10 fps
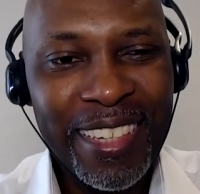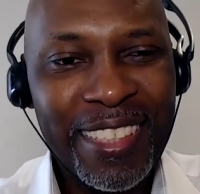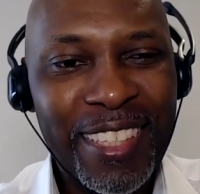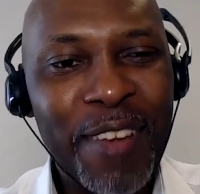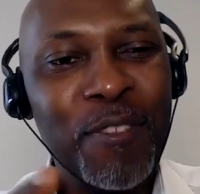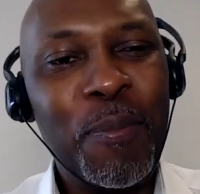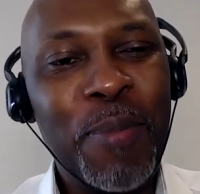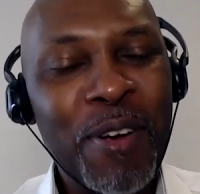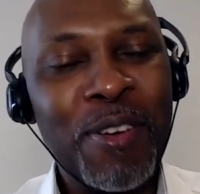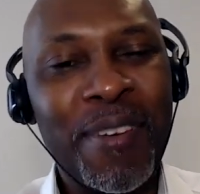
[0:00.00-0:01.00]
So if your
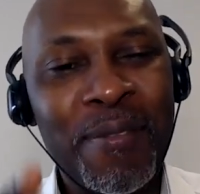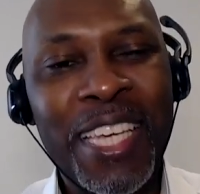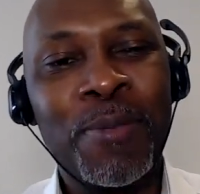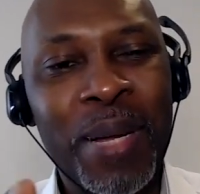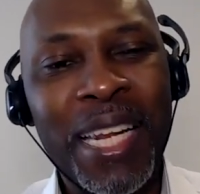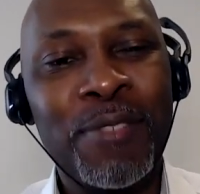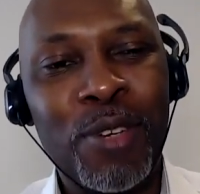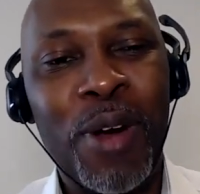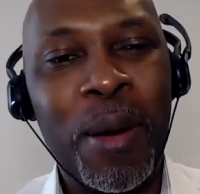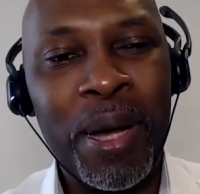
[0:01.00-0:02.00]
parents have these beliefs
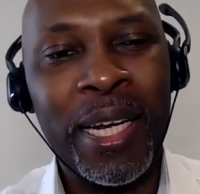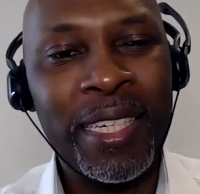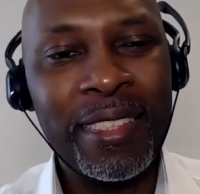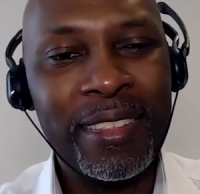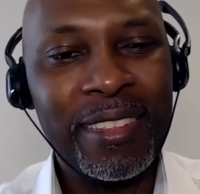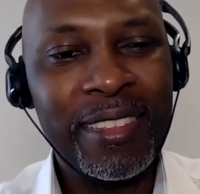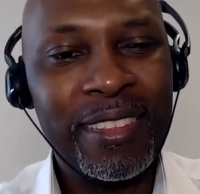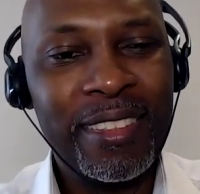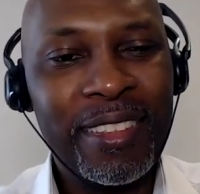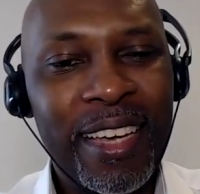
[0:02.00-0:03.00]
around money
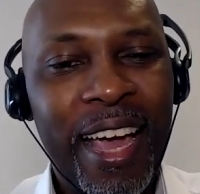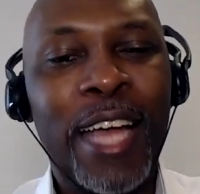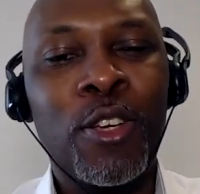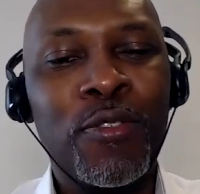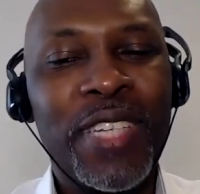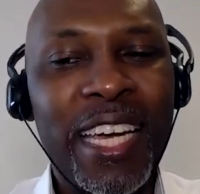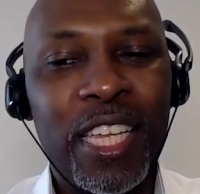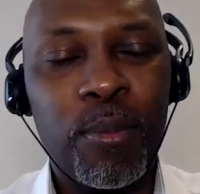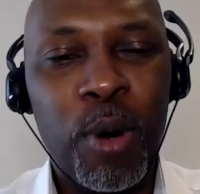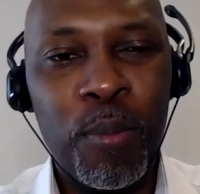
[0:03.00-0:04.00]
and you've taken
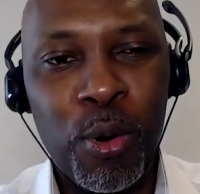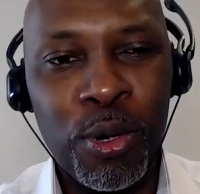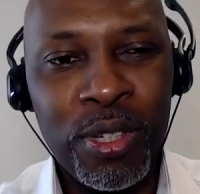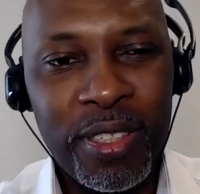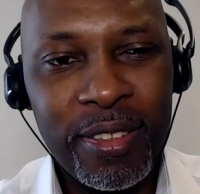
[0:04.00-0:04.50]
them on board,